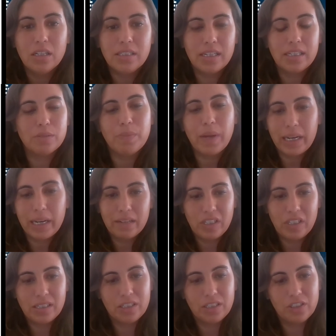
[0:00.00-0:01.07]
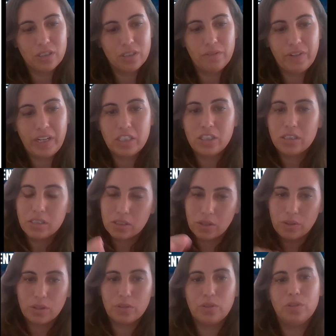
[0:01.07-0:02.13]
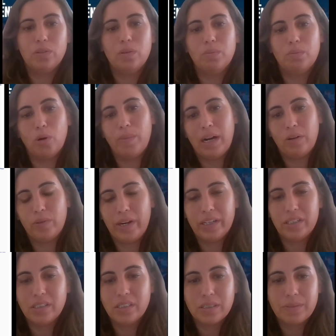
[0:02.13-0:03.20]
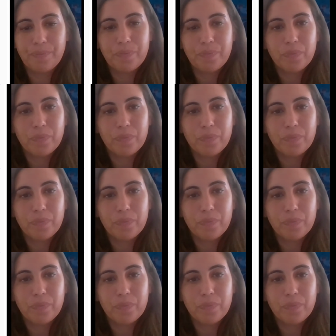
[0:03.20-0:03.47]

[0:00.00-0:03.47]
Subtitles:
since many of these digital innovations go through mobile rails.